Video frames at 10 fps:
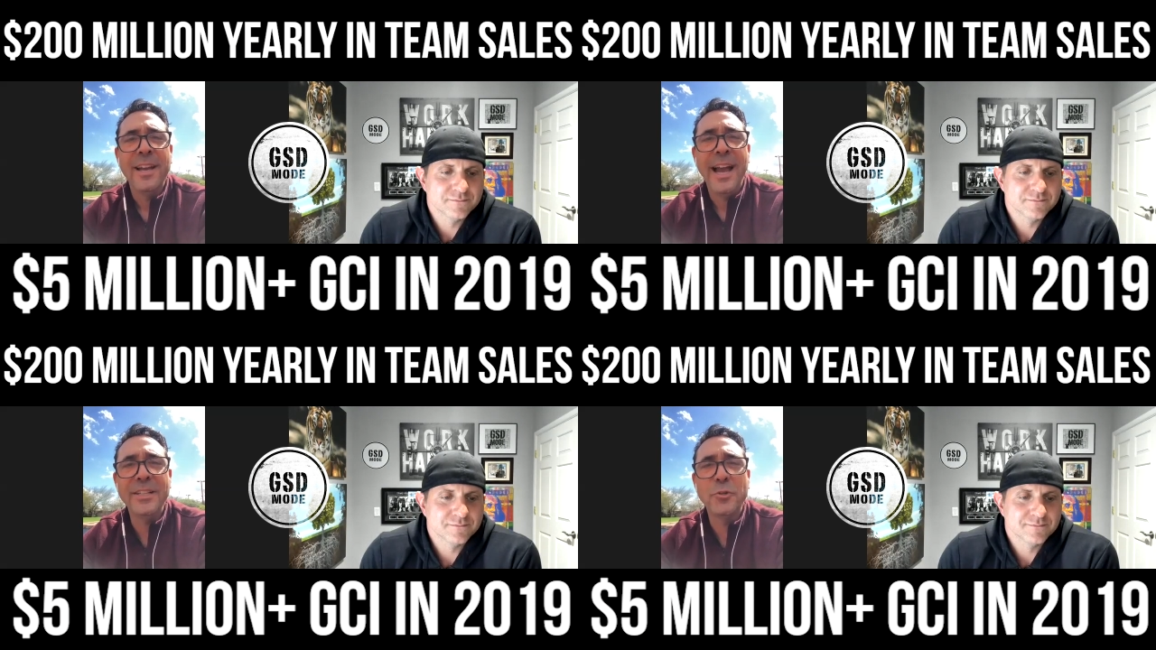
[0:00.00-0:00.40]

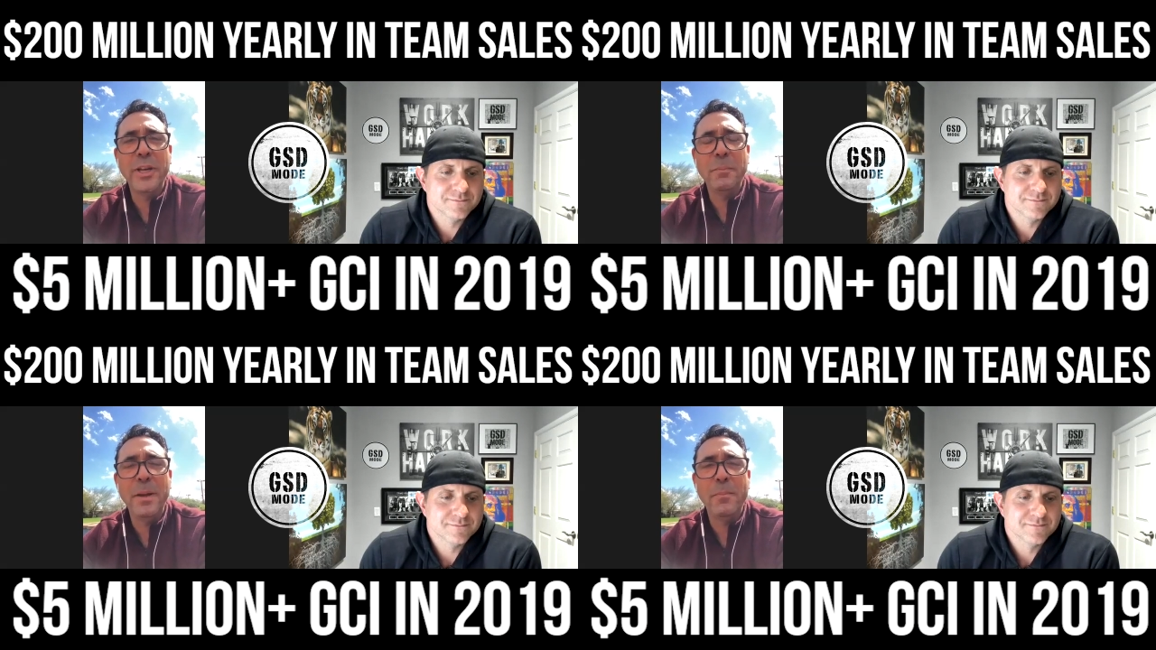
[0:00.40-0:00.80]
Speaker 1: I
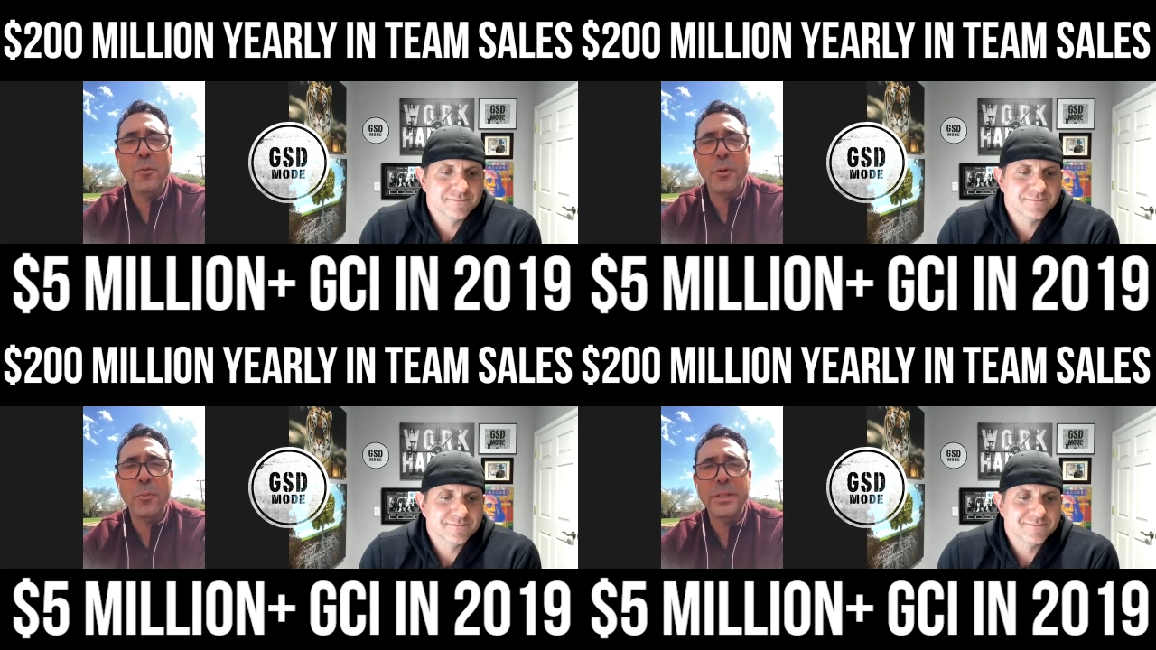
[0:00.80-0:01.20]
treat people
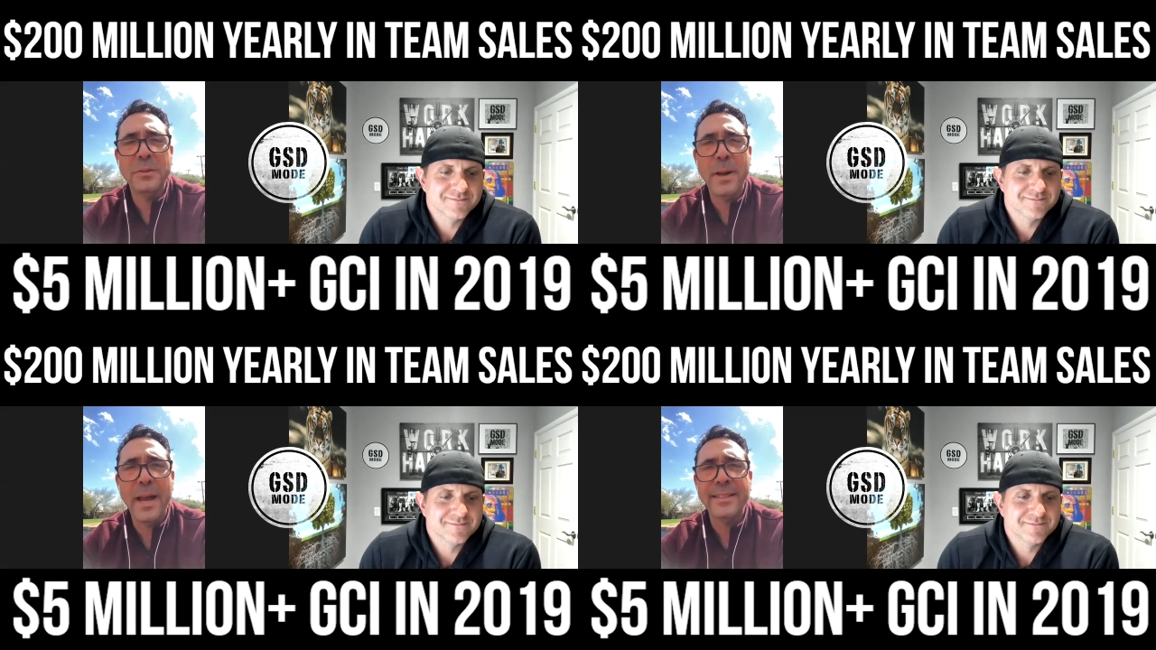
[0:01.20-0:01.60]
with
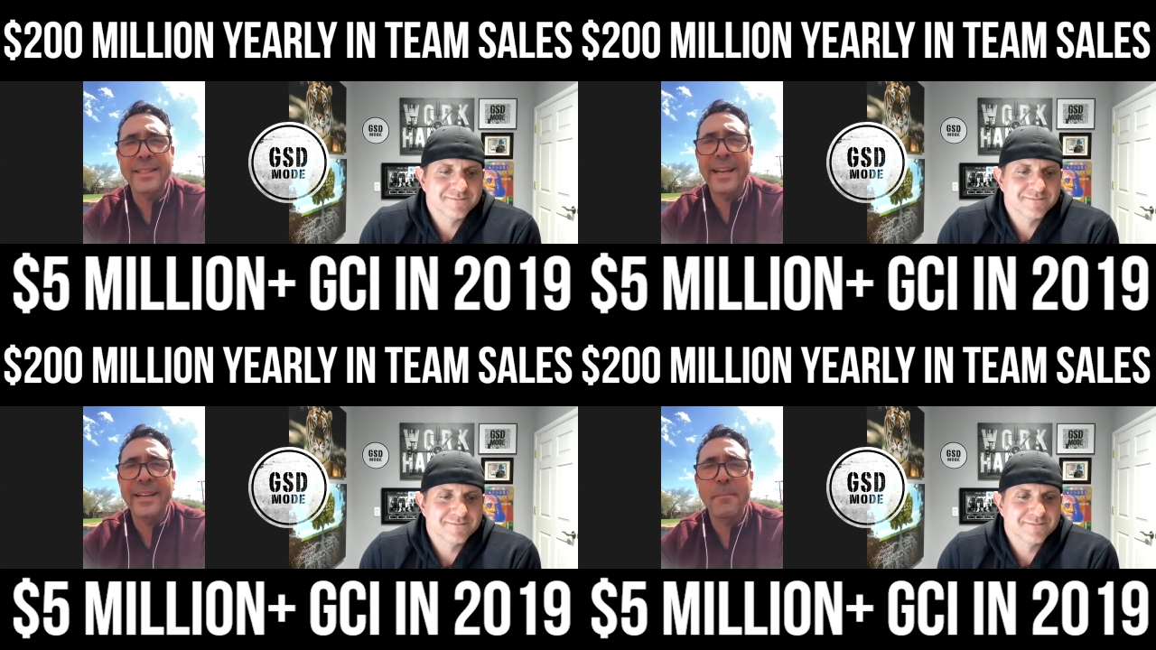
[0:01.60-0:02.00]
respect
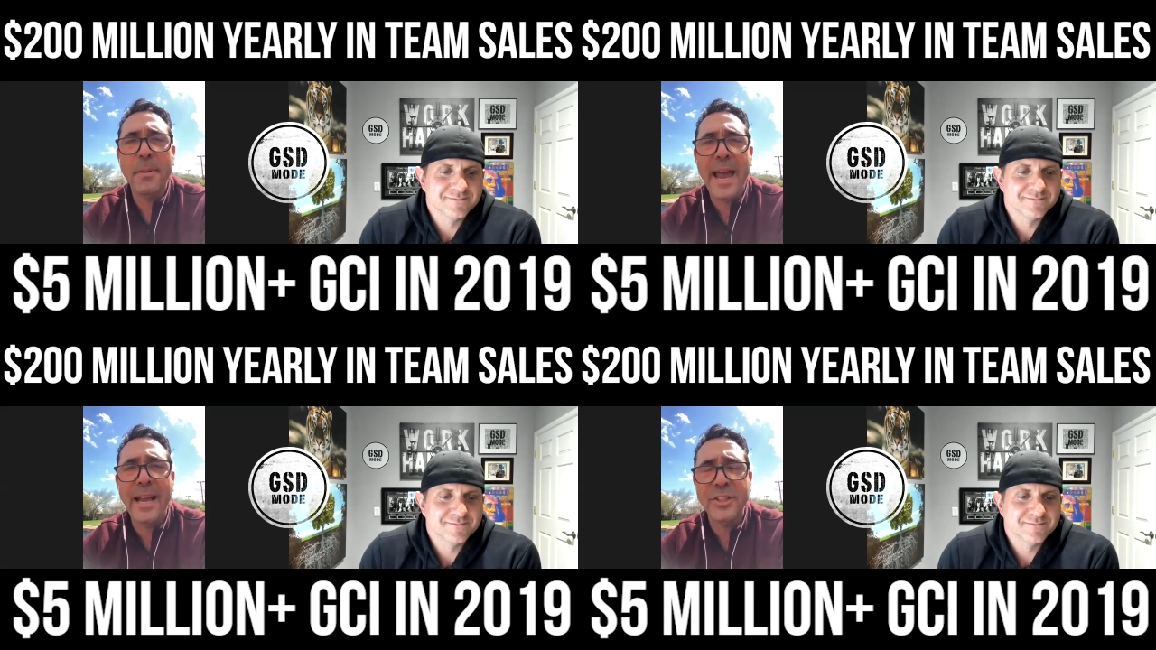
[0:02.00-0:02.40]
and
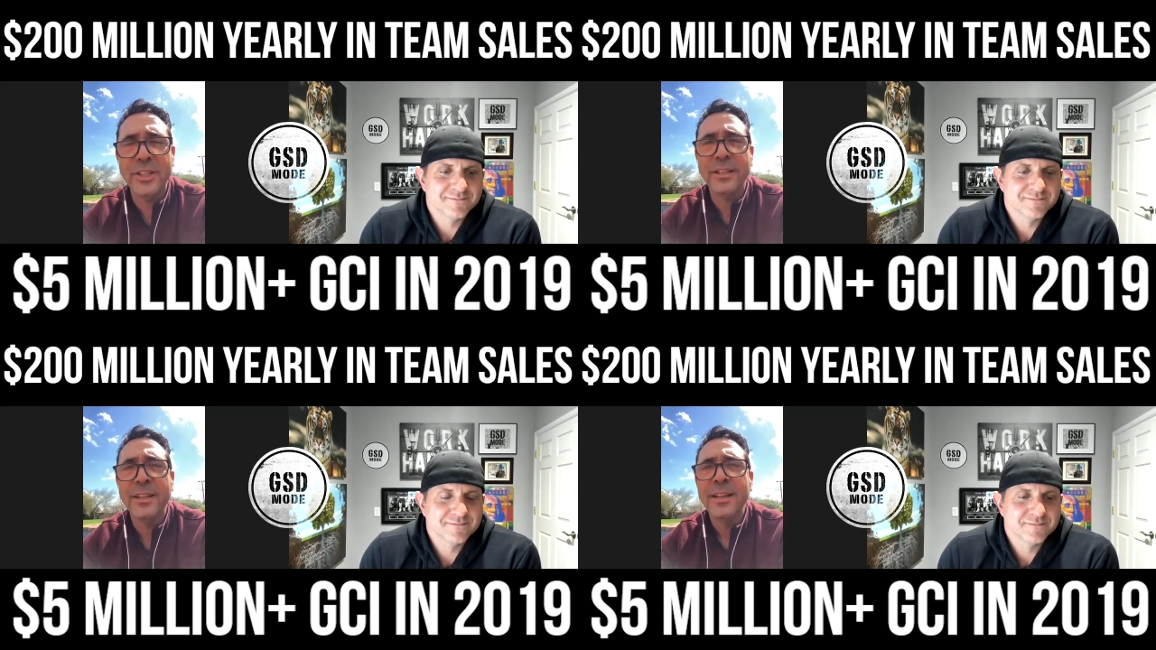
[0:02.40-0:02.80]
compassion.